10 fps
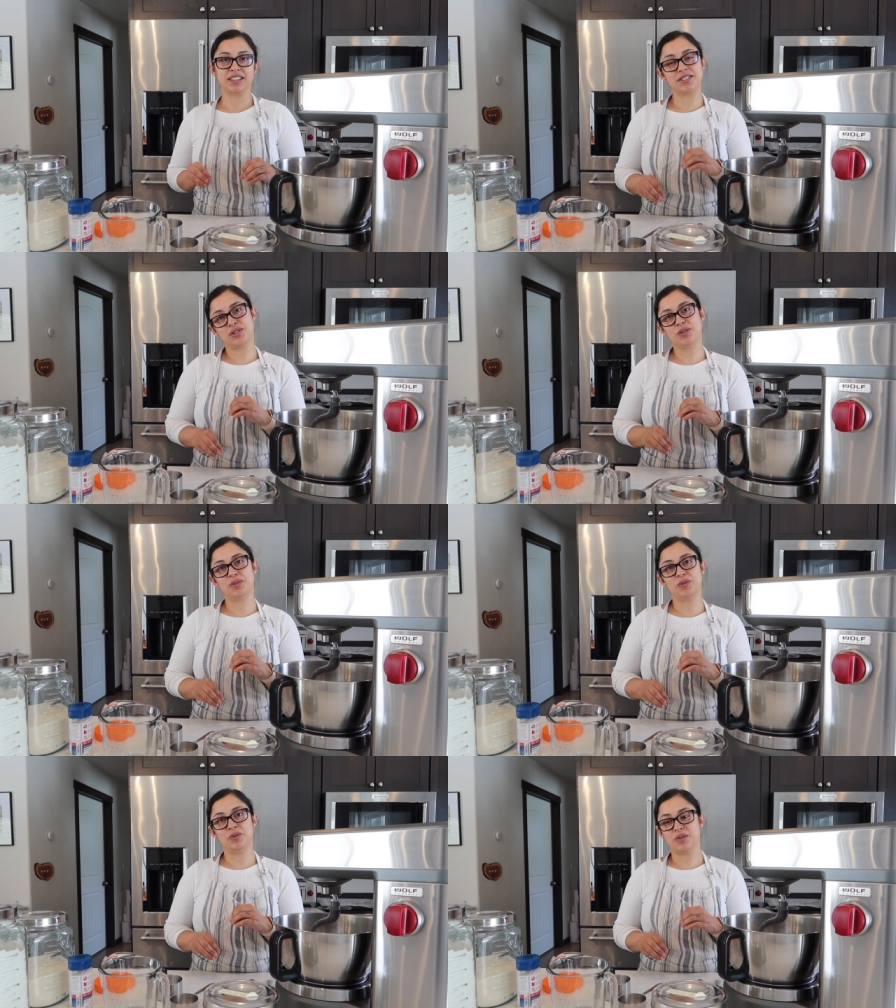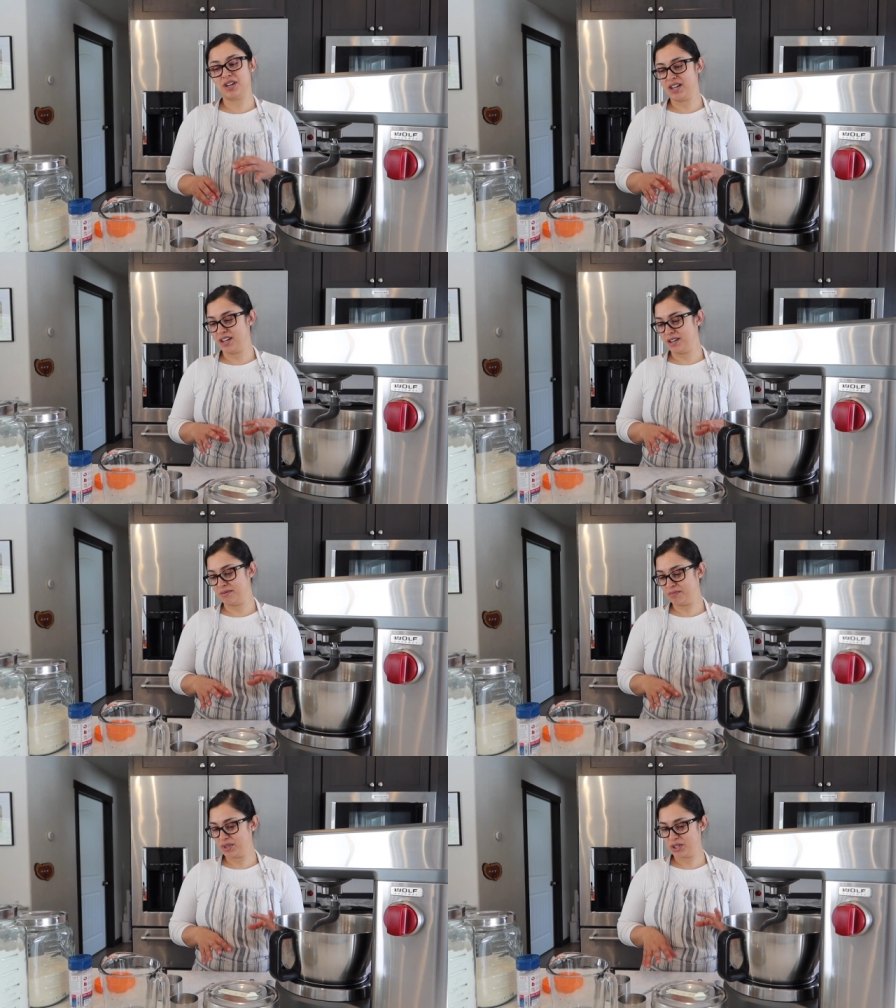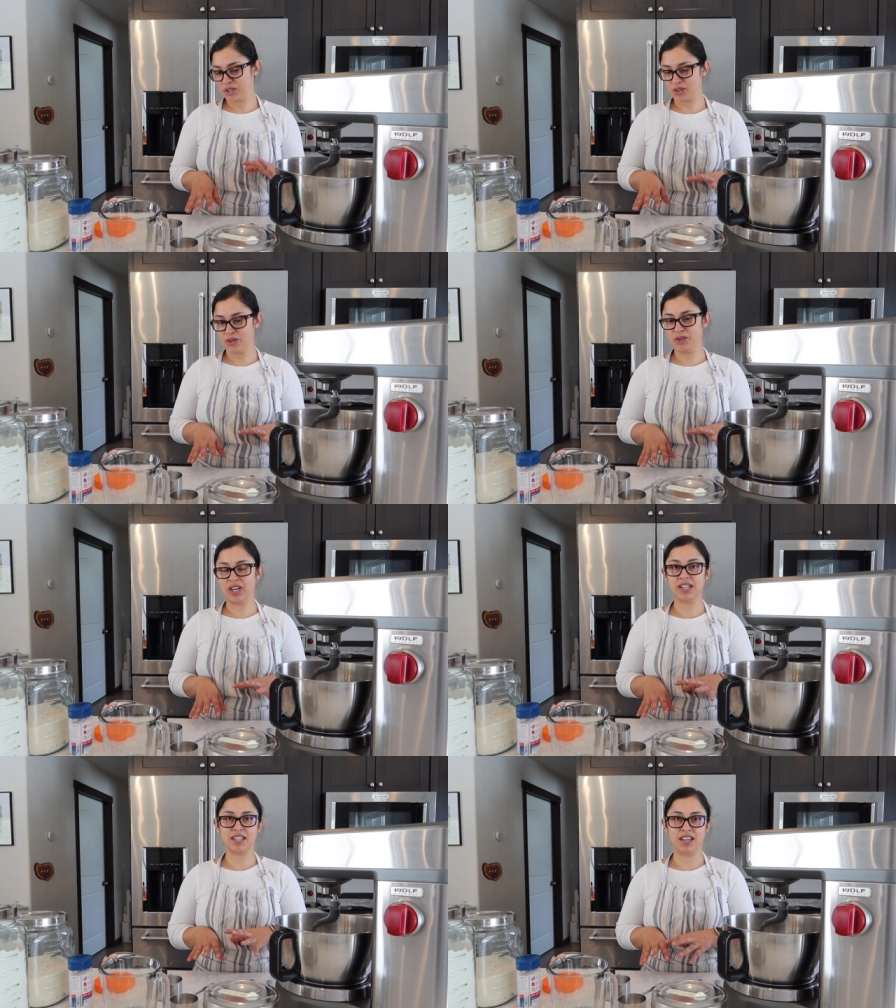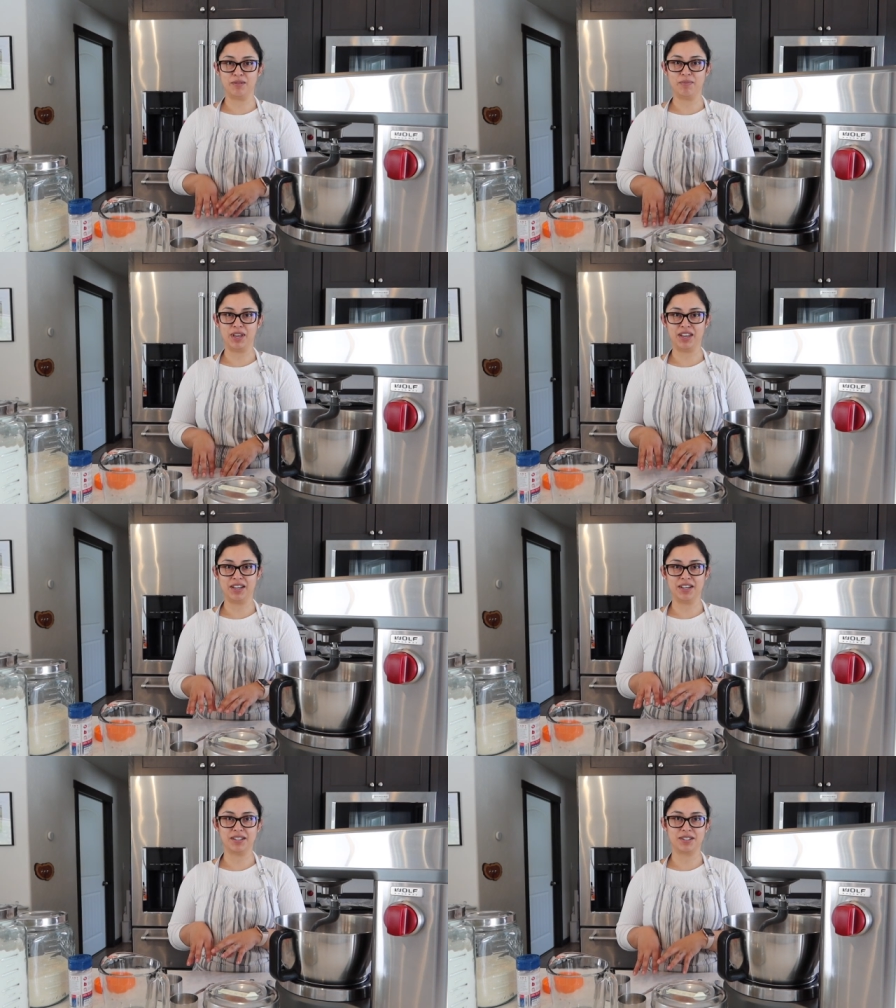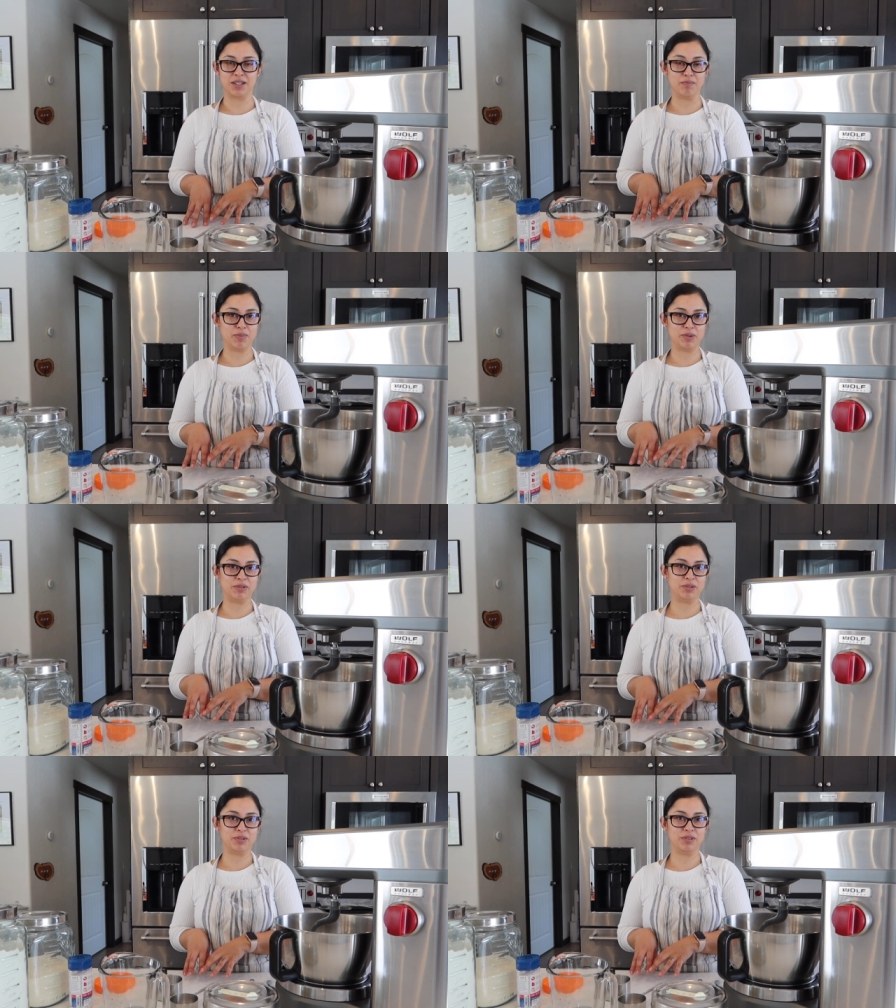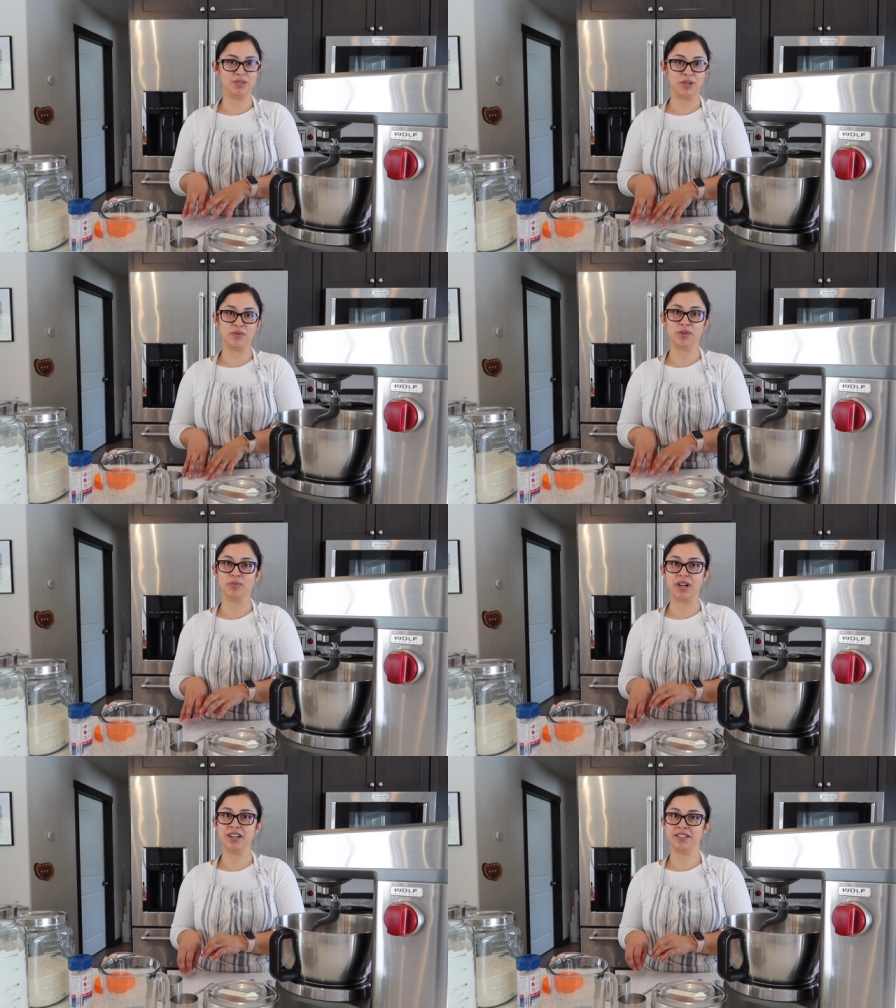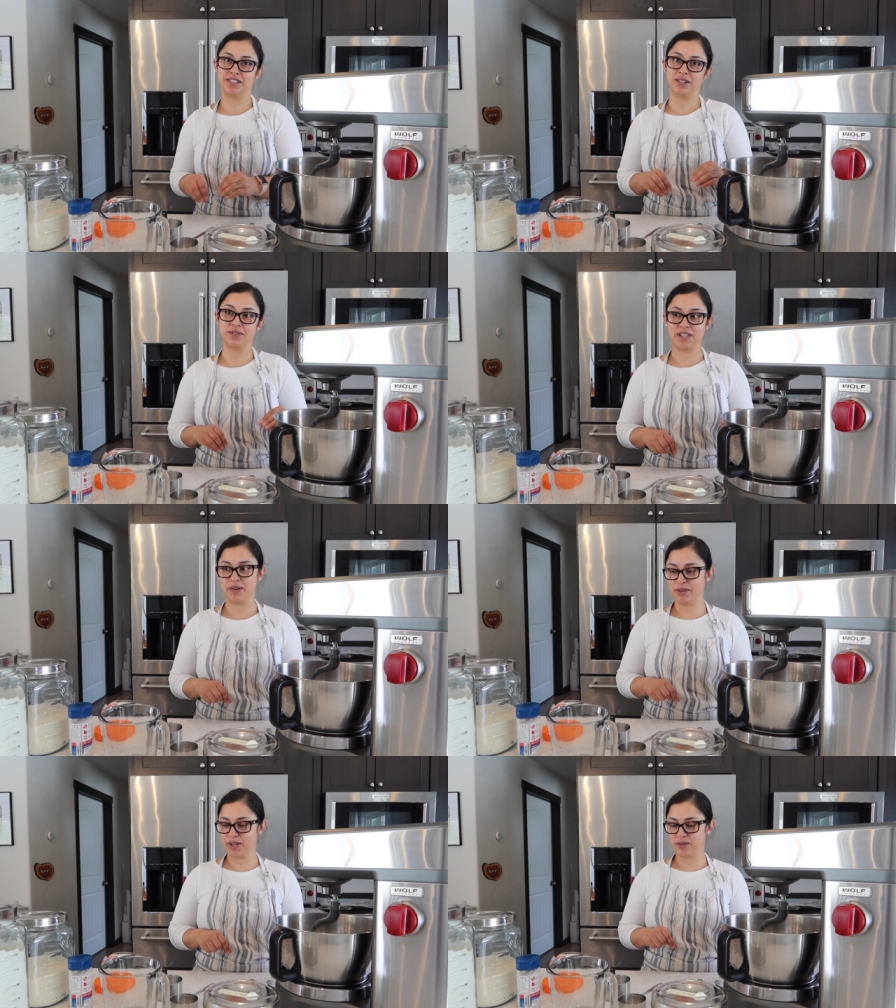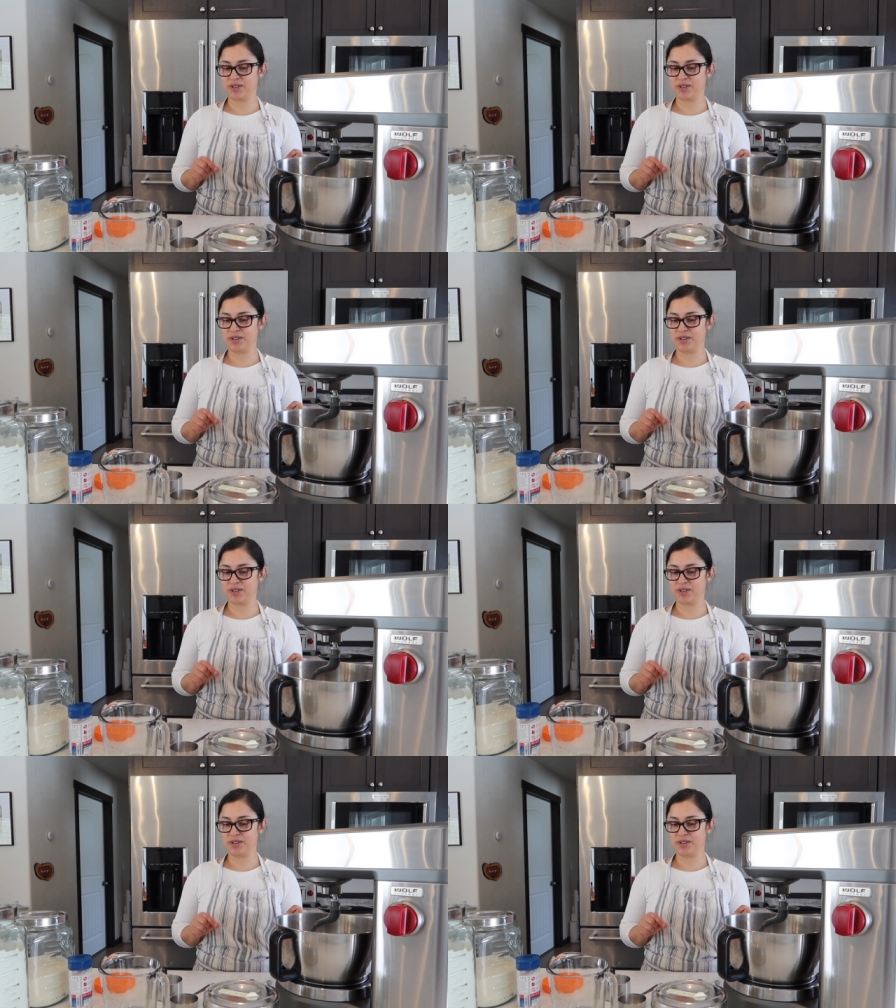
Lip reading: to show you guys how to make a simple loaf of bread instead of sourdough,